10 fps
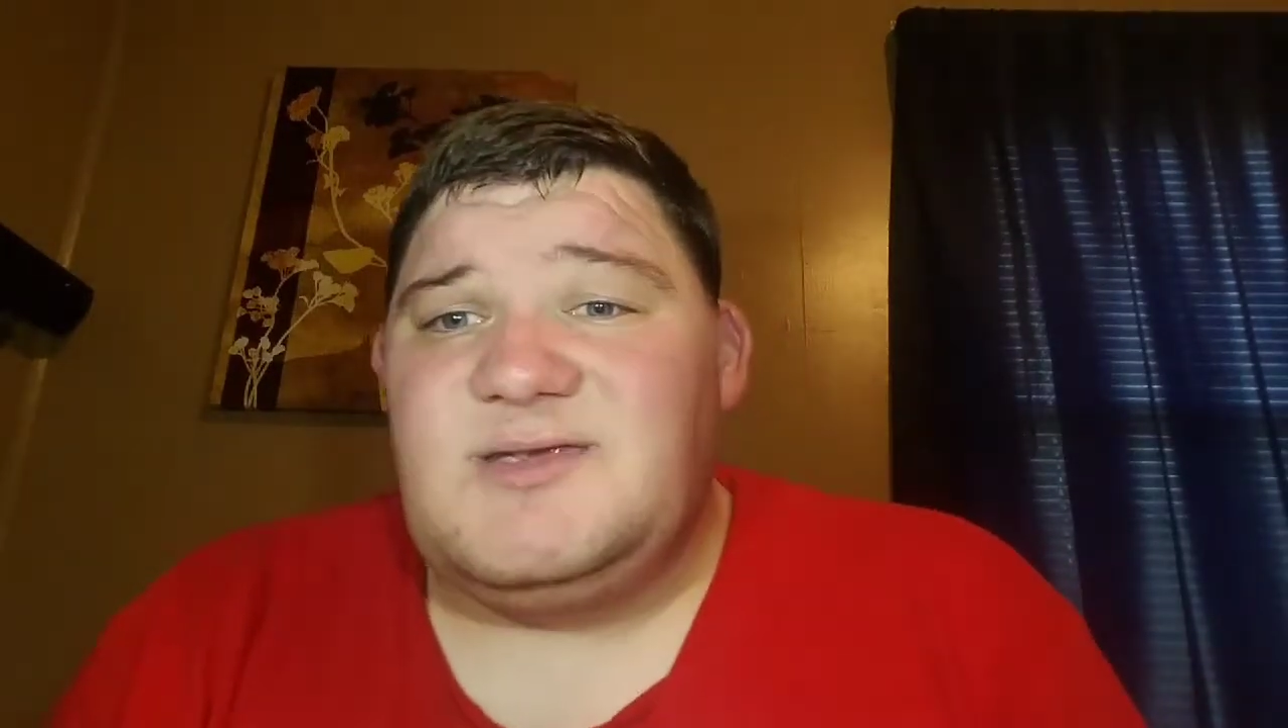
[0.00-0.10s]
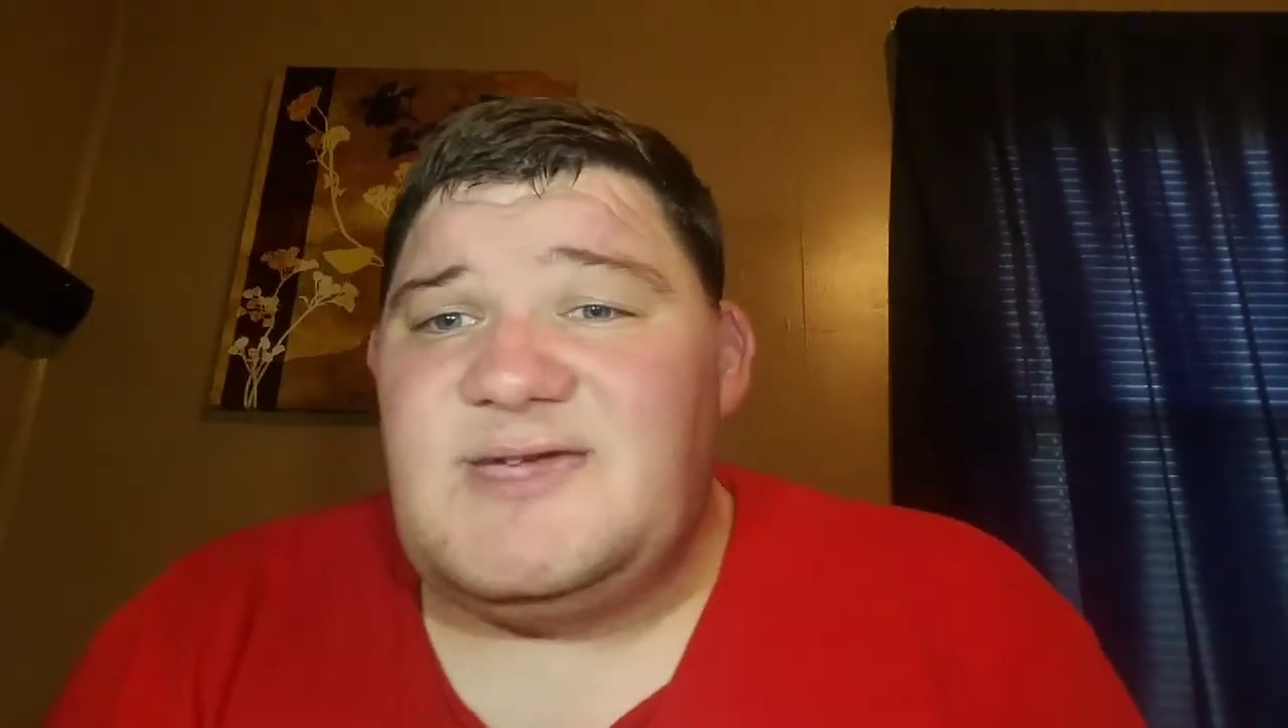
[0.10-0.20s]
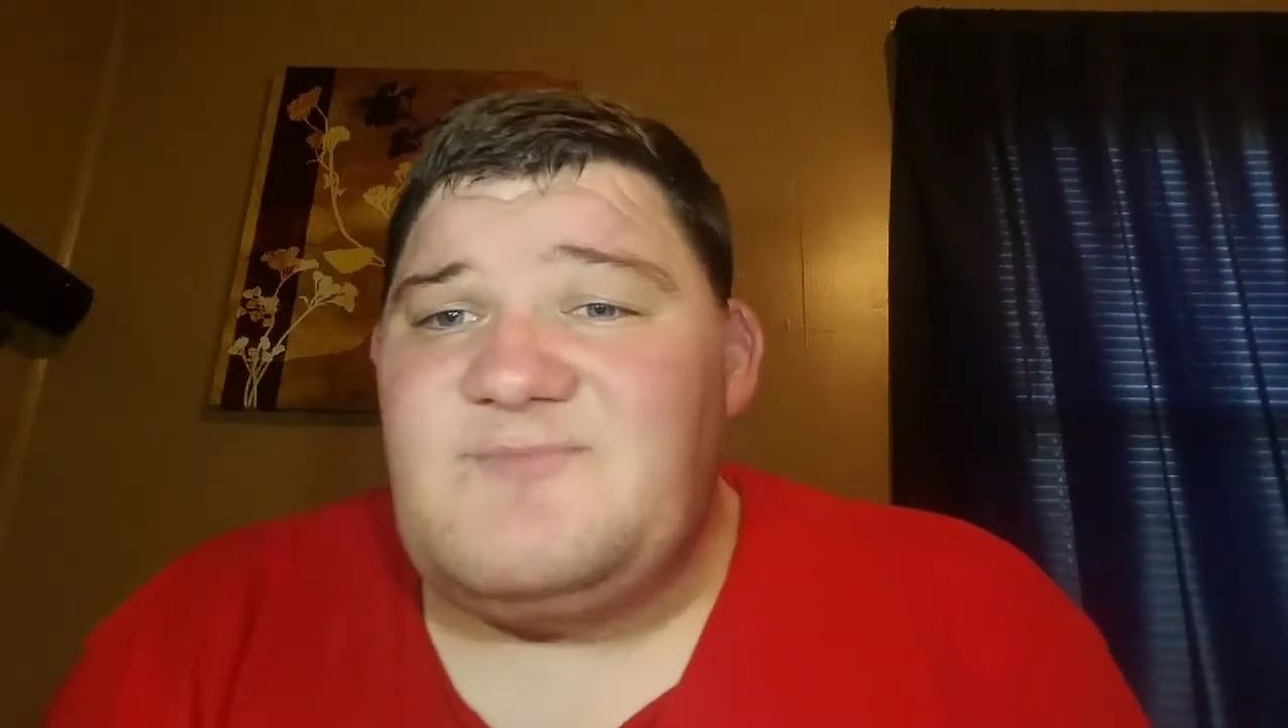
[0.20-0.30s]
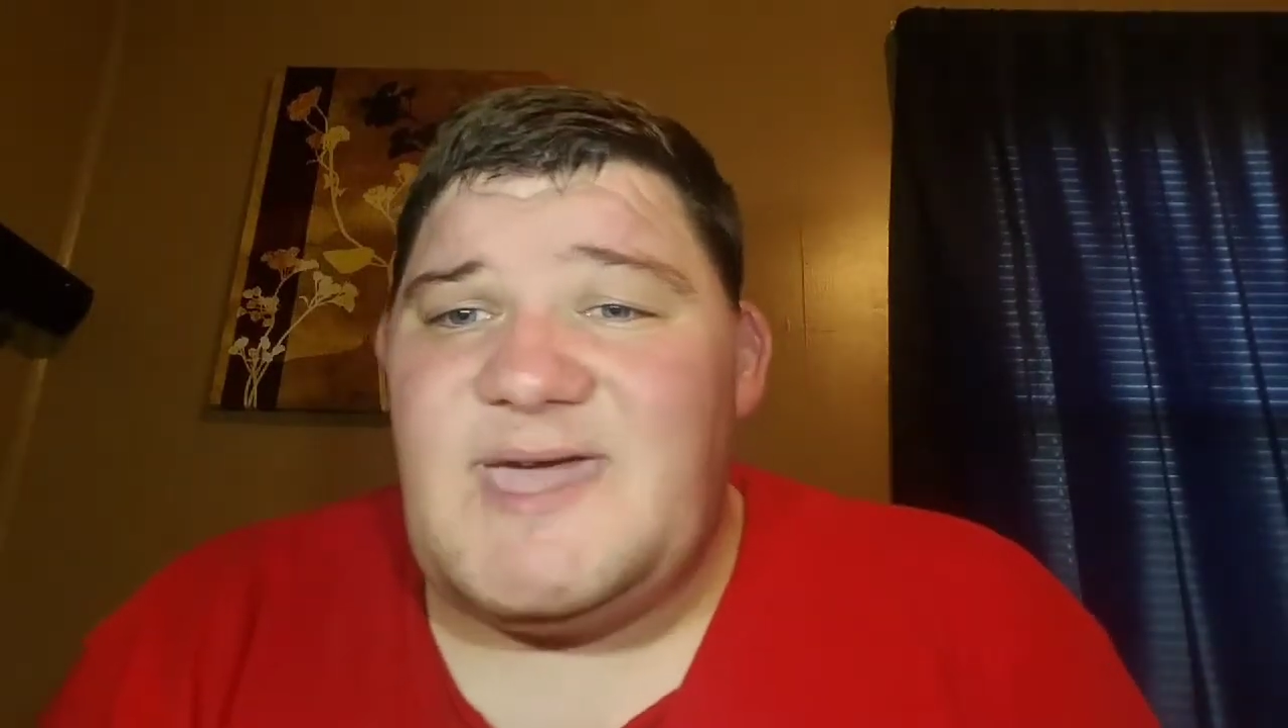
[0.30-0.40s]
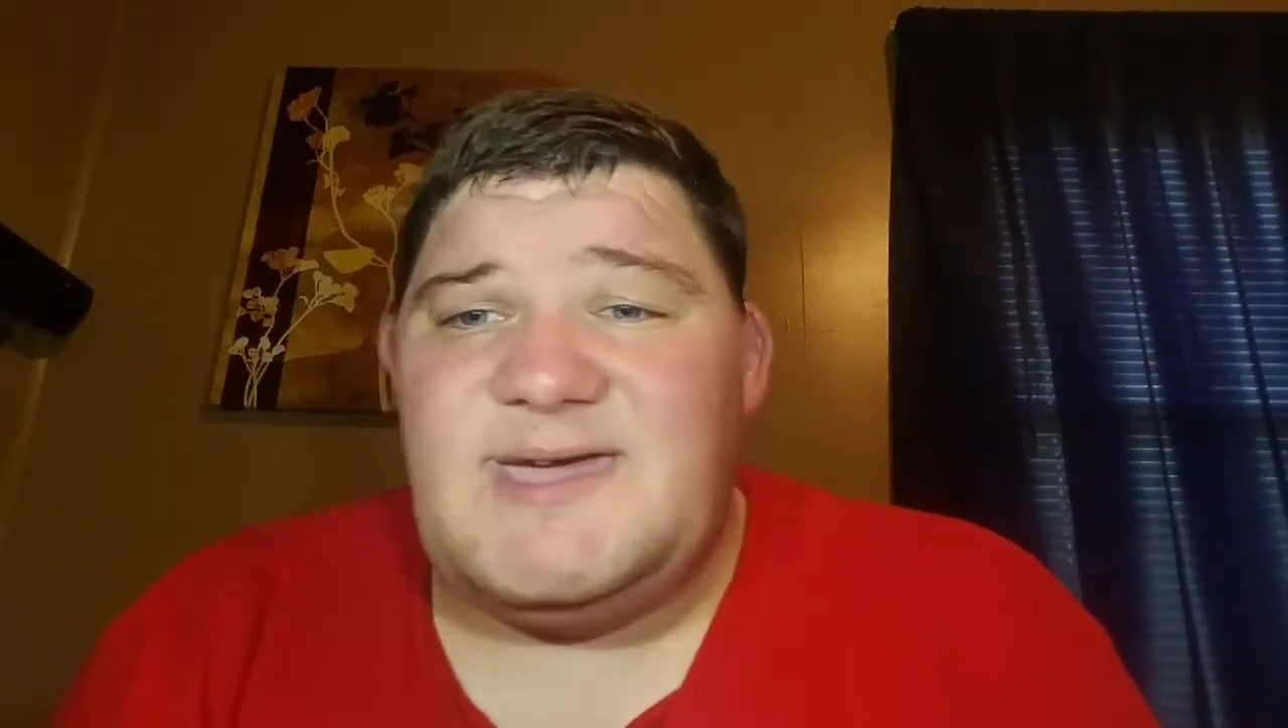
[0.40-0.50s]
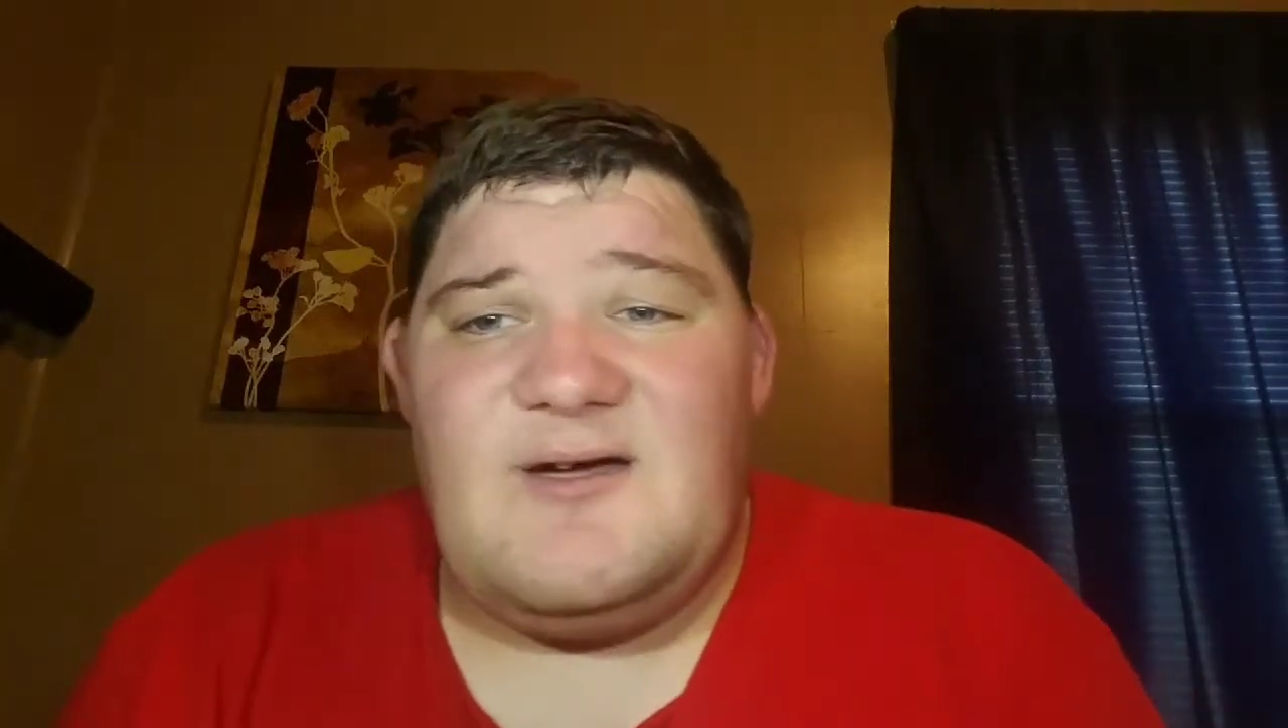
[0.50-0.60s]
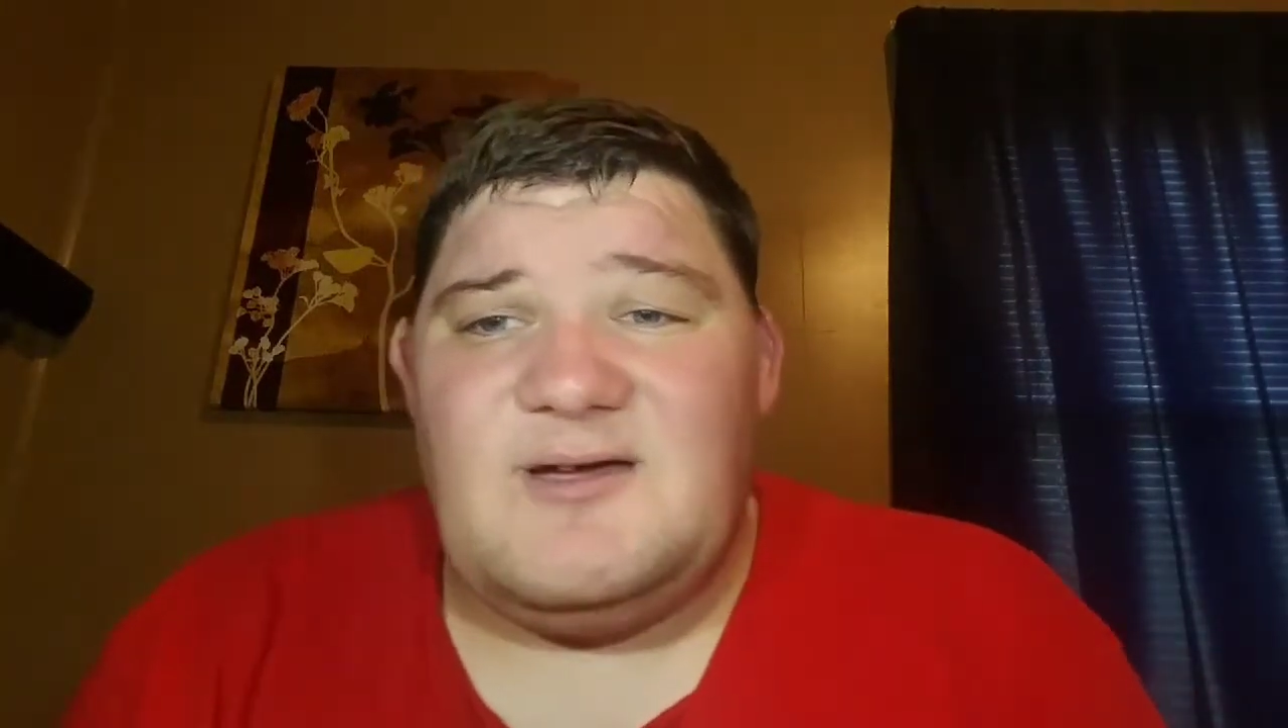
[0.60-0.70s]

They make